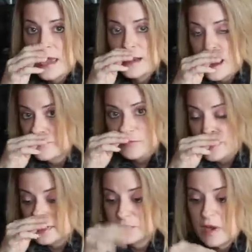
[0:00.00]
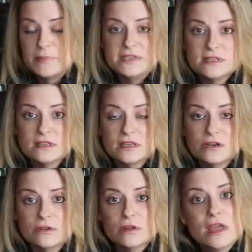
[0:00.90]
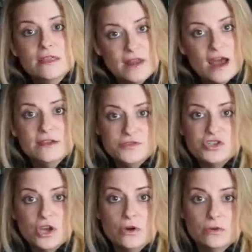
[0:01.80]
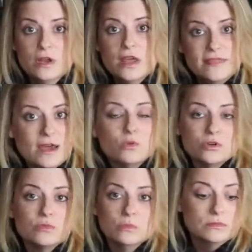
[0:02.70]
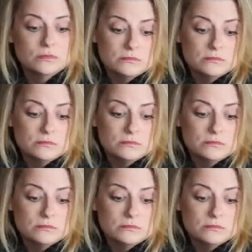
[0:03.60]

And I've picked puppies in the litter that I've shown that were